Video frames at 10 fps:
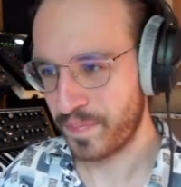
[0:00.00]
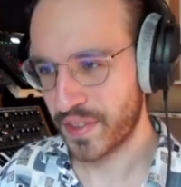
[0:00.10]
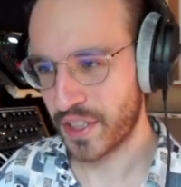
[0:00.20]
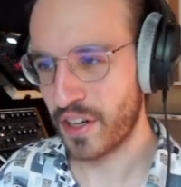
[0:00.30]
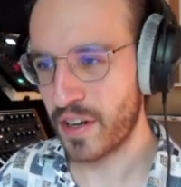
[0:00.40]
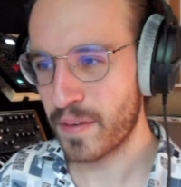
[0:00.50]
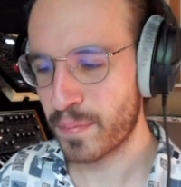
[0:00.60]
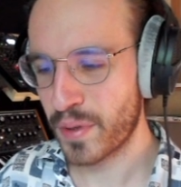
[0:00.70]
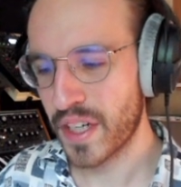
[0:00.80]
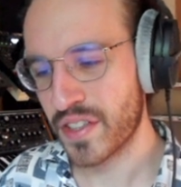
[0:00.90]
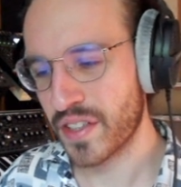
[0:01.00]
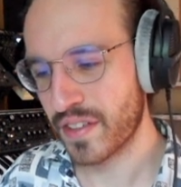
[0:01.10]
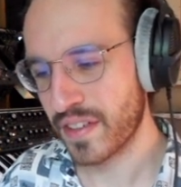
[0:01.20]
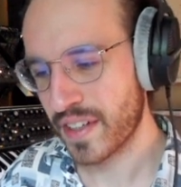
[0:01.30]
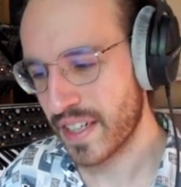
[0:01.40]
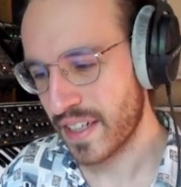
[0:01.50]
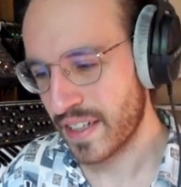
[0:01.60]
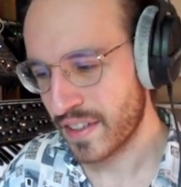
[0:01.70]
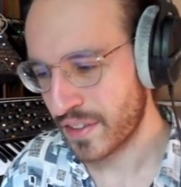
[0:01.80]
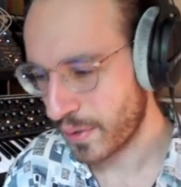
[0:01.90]
Compression.
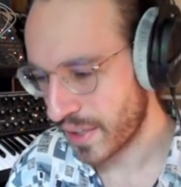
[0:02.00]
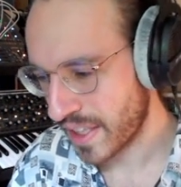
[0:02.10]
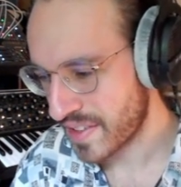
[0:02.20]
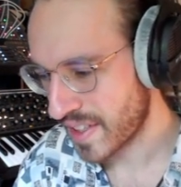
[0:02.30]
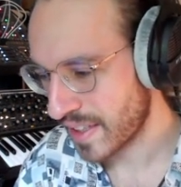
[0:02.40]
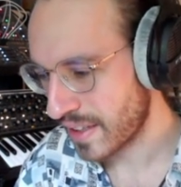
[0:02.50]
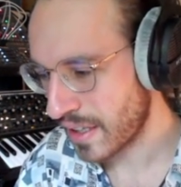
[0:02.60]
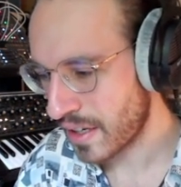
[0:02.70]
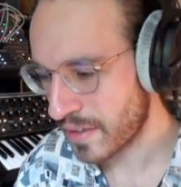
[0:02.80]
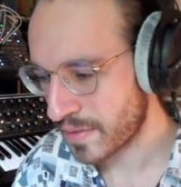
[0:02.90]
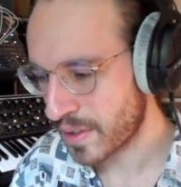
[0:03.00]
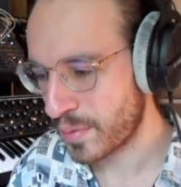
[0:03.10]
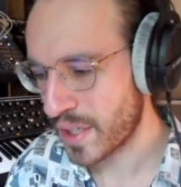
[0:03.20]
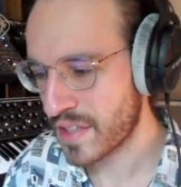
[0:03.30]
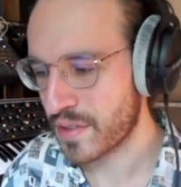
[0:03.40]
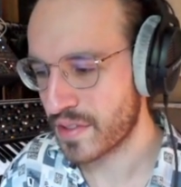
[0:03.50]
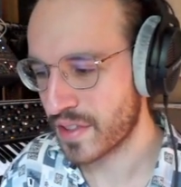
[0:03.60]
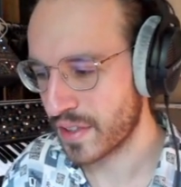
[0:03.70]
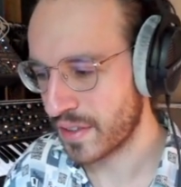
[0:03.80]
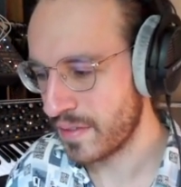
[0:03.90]
You can see a lot of compressors
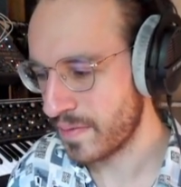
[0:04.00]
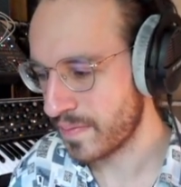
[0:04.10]
here.